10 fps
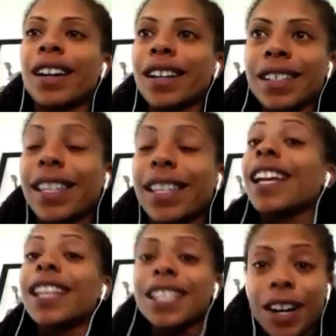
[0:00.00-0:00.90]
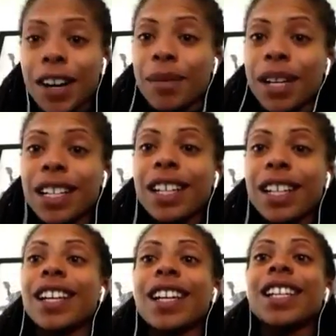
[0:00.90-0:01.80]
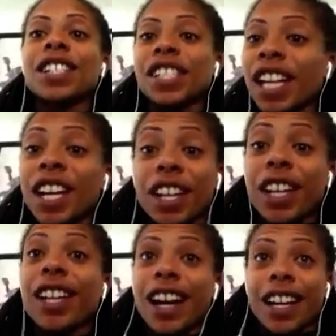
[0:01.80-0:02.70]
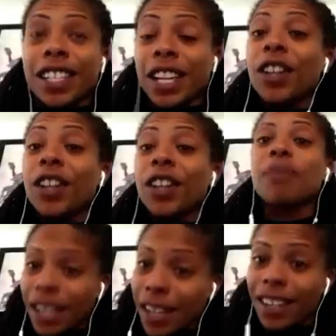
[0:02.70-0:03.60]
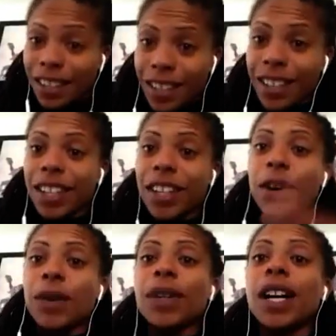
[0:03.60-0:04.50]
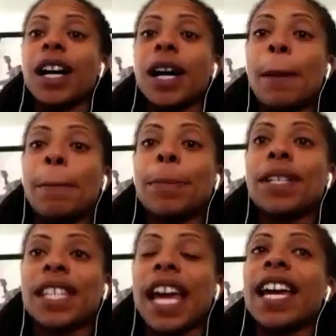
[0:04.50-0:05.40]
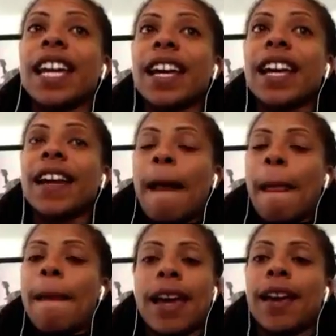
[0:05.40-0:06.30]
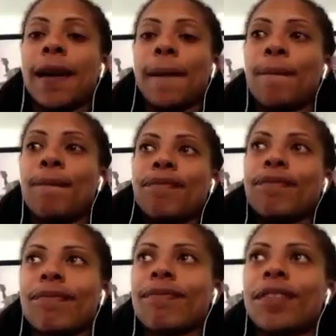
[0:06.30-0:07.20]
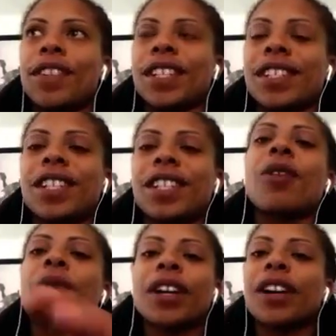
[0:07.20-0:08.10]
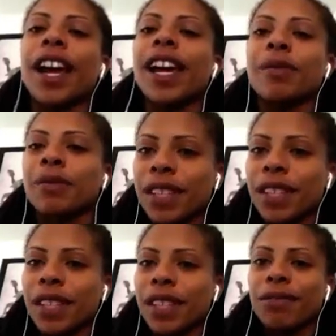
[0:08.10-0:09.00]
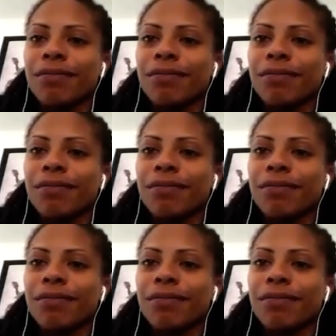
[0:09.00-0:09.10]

Stay determined. She's like, I could tell you're committed, stay in it, and just go work your games, and don't